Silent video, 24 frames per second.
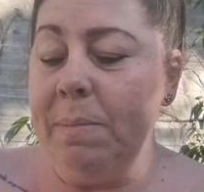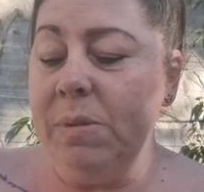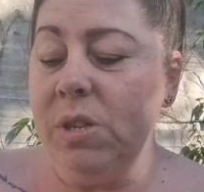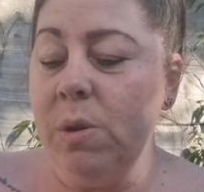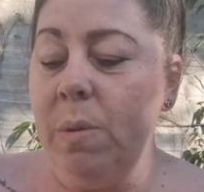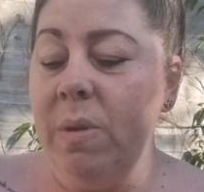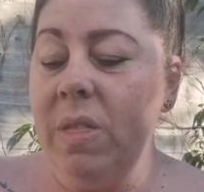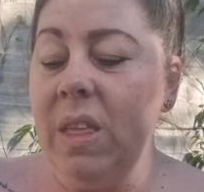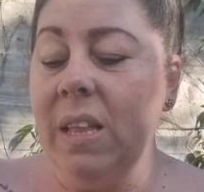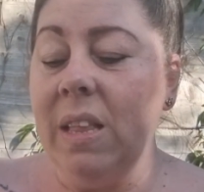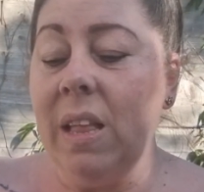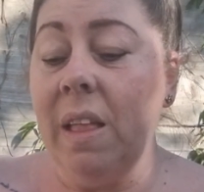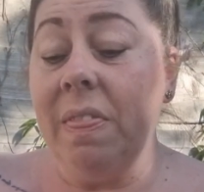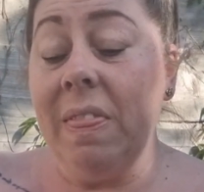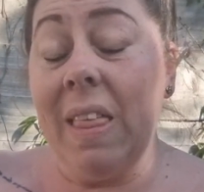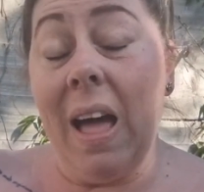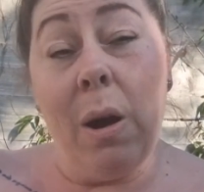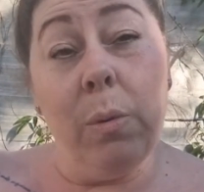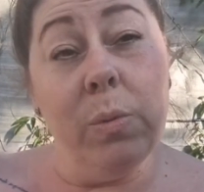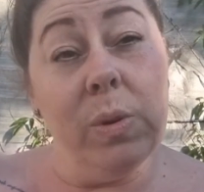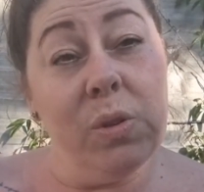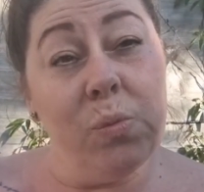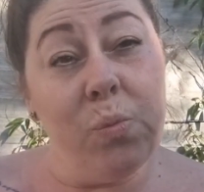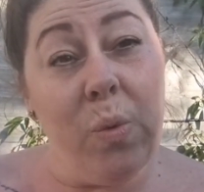So I think
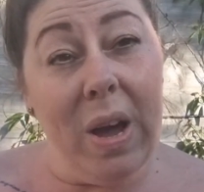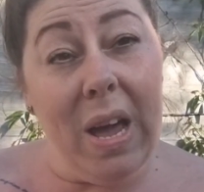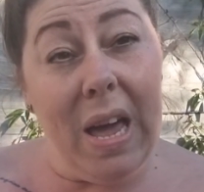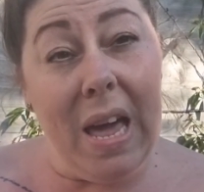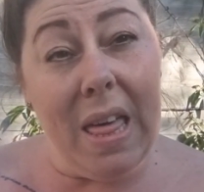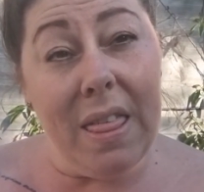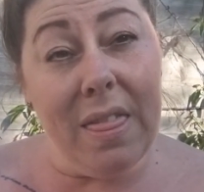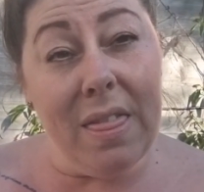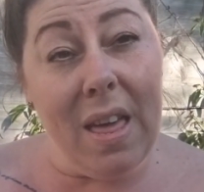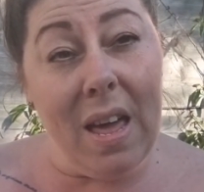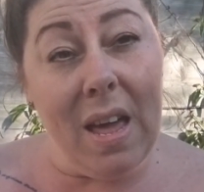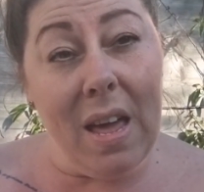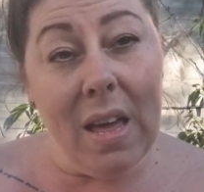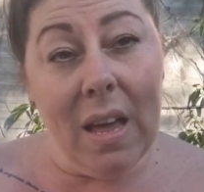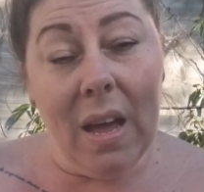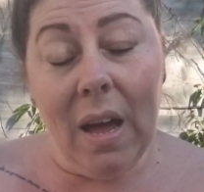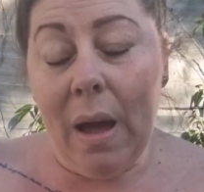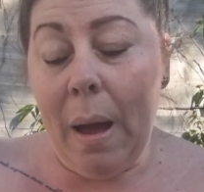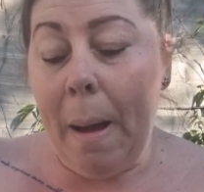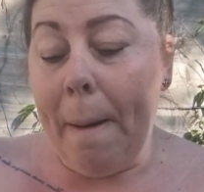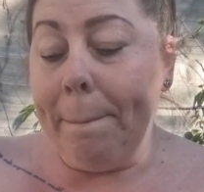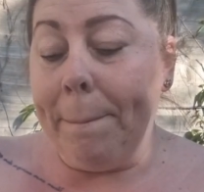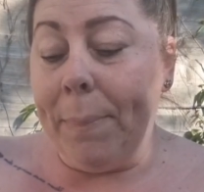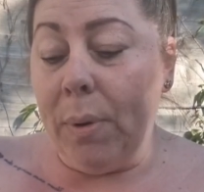that was worth it.
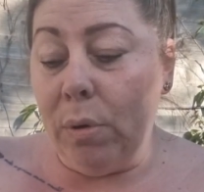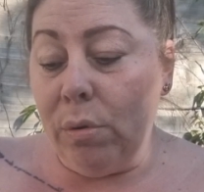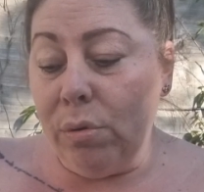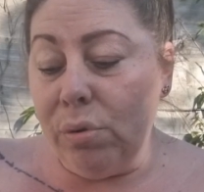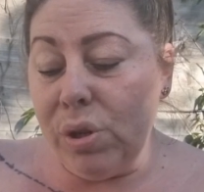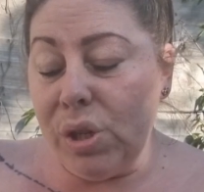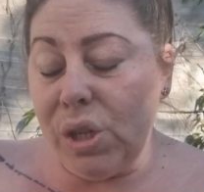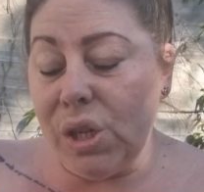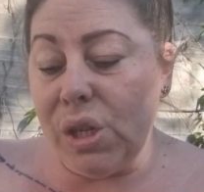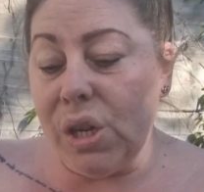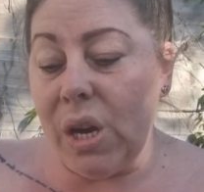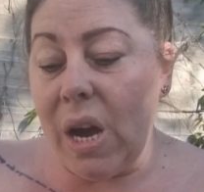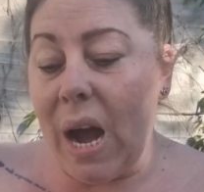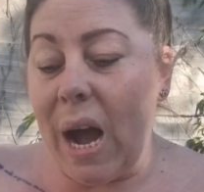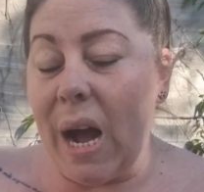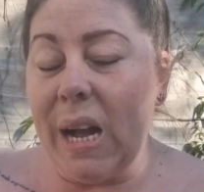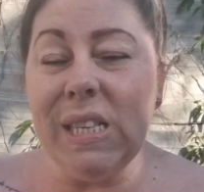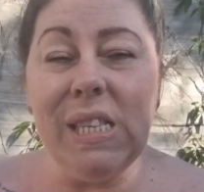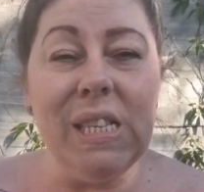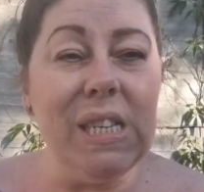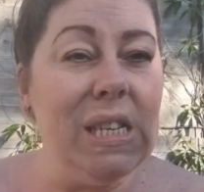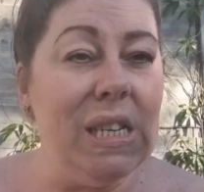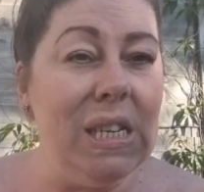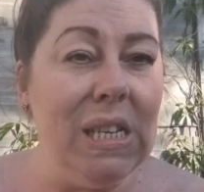But
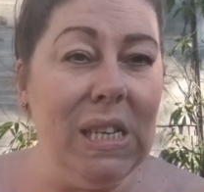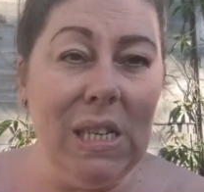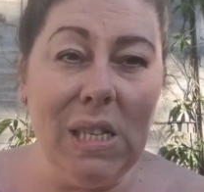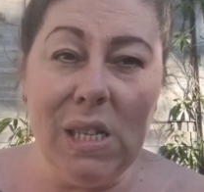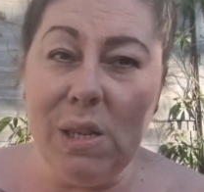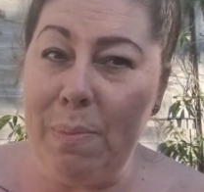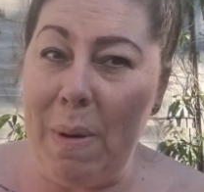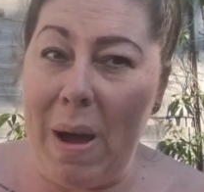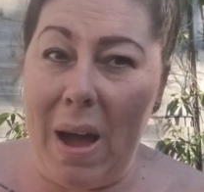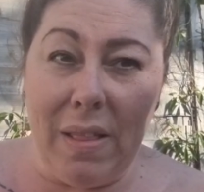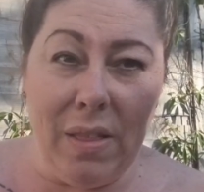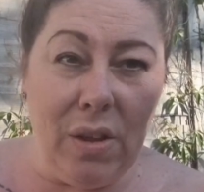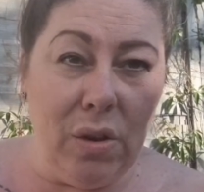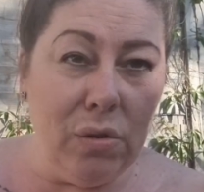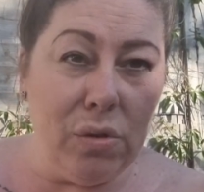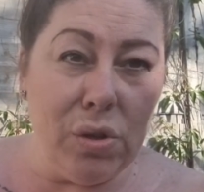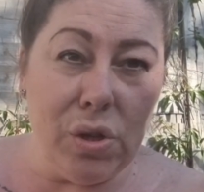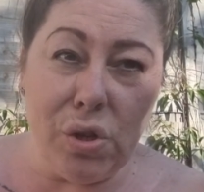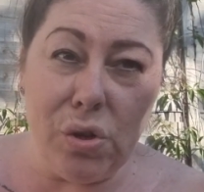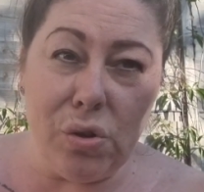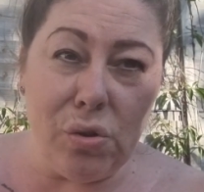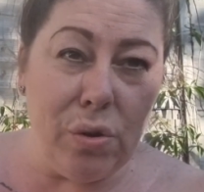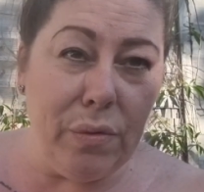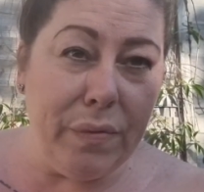I didn't need to buy the other
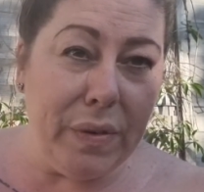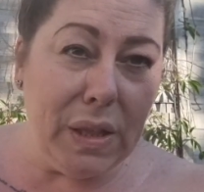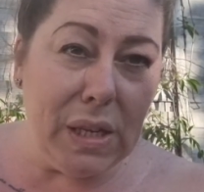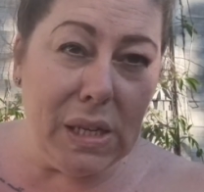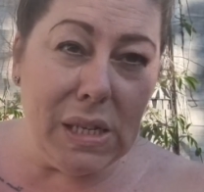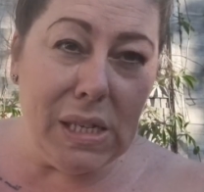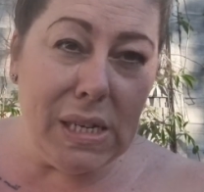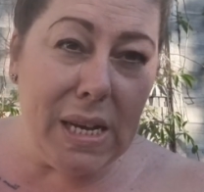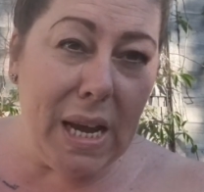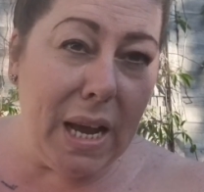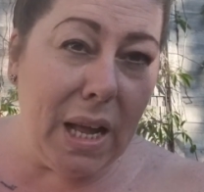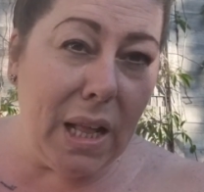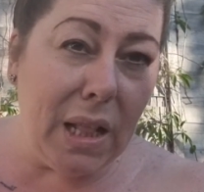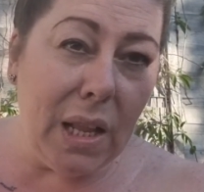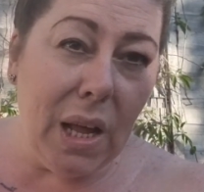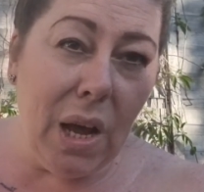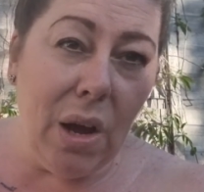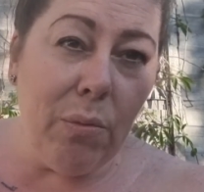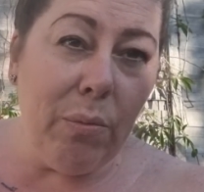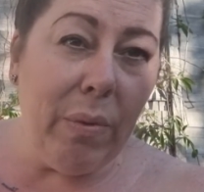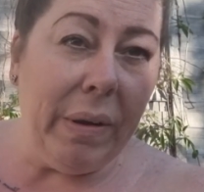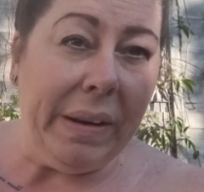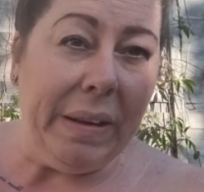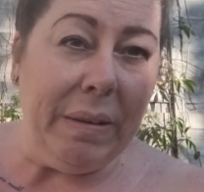stuff at the till
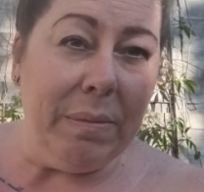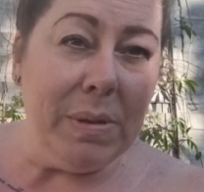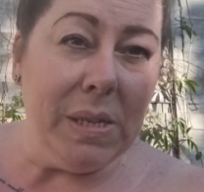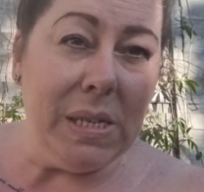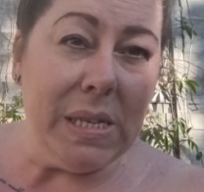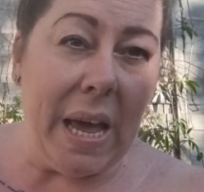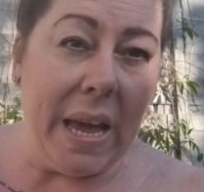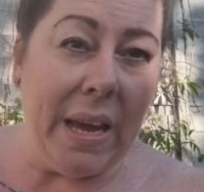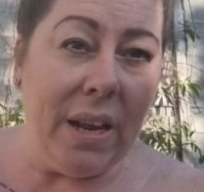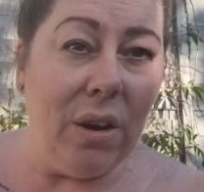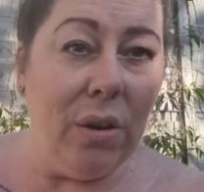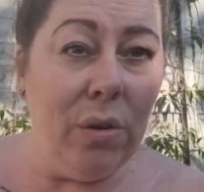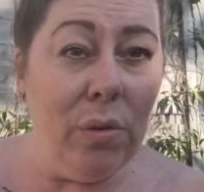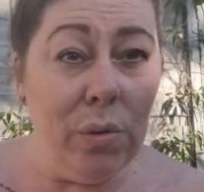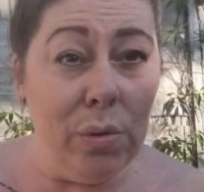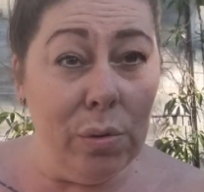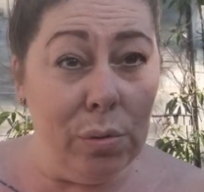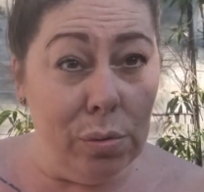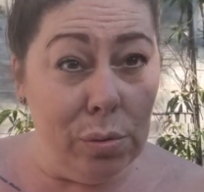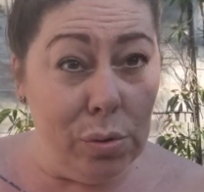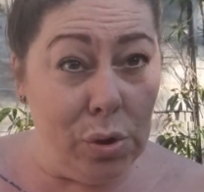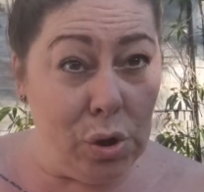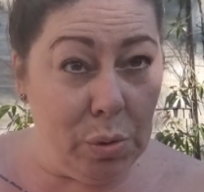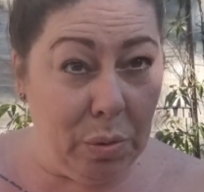when he was saying,
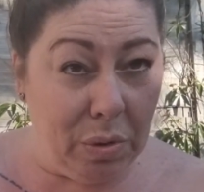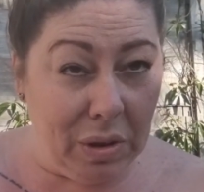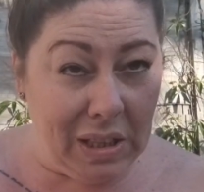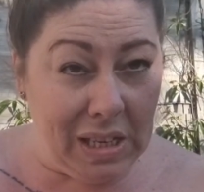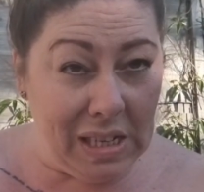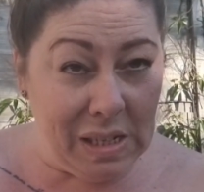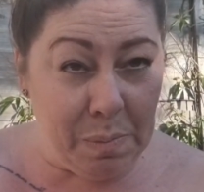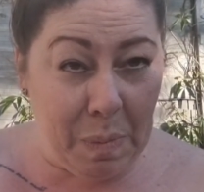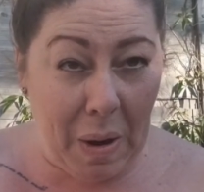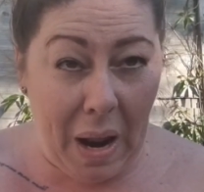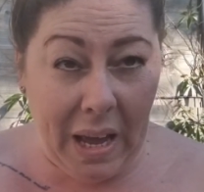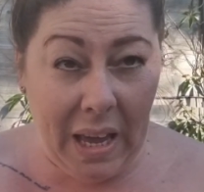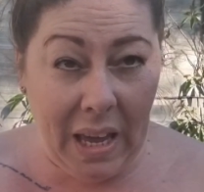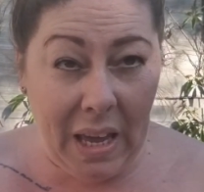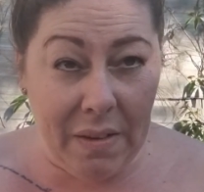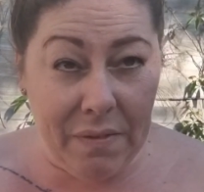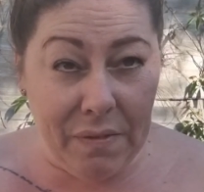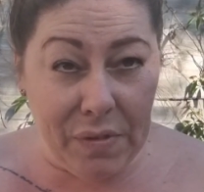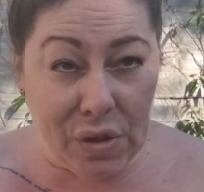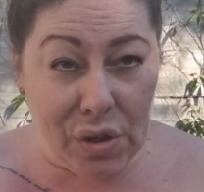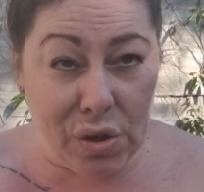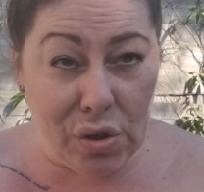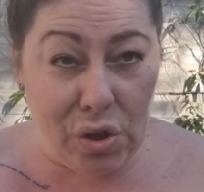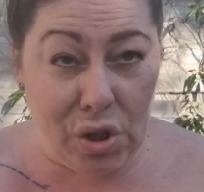oh, do you want this blanket
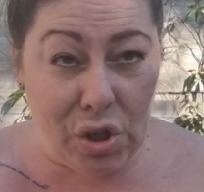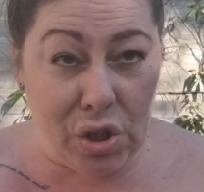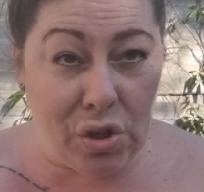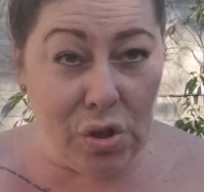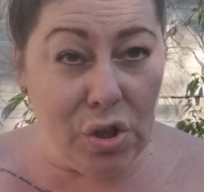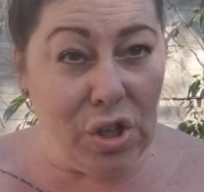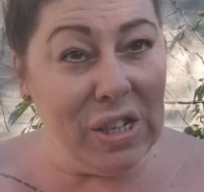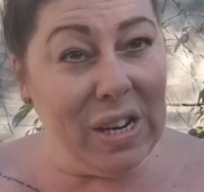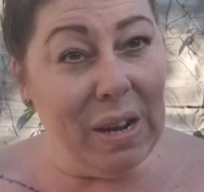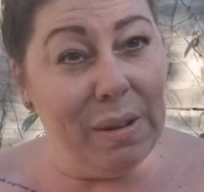for such and such?